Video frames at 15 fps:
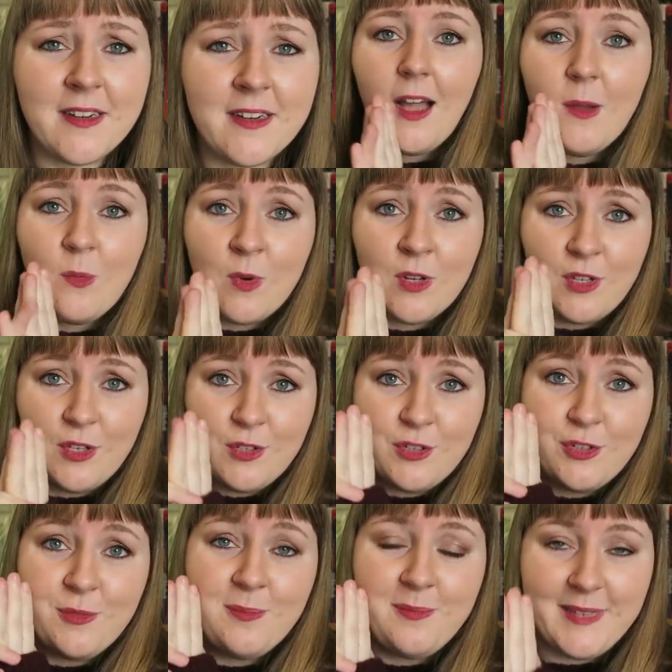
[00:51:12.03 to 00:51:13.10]
I want you
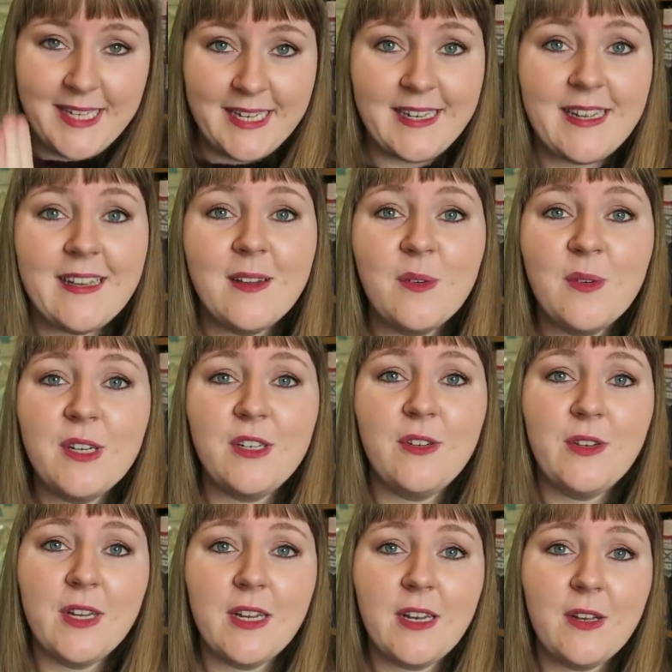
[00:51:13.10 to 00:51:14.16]
to mean it when
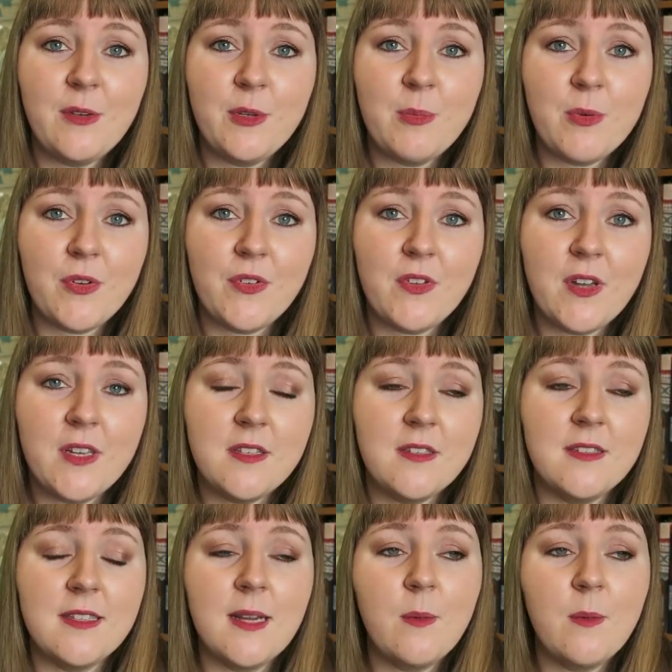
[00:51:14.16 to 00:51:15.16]
you include more sizes.